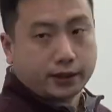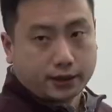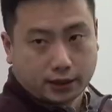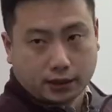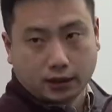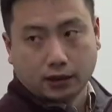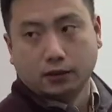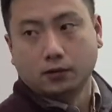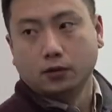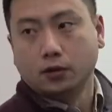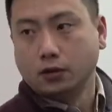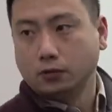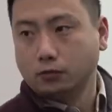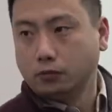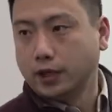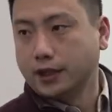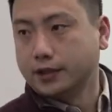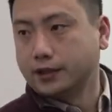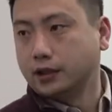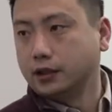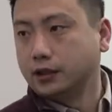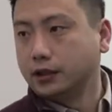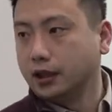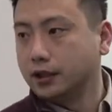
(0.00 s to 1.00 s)
the
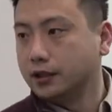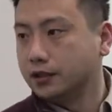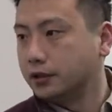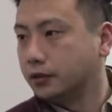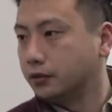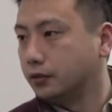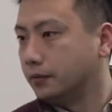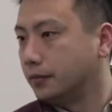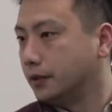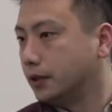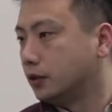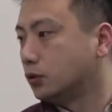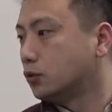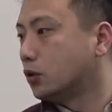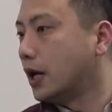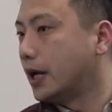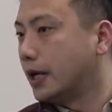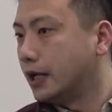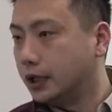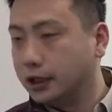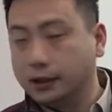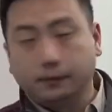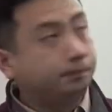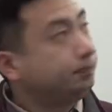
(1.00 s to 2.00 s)
weather tends to be
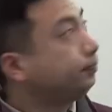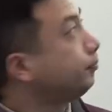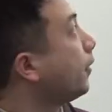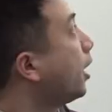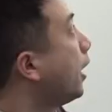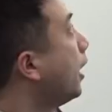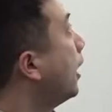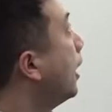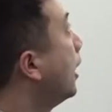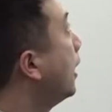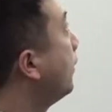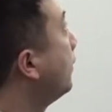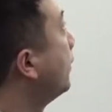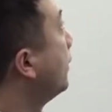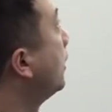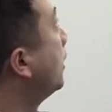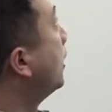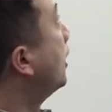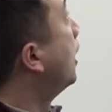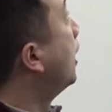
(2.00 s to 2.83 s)
drier. And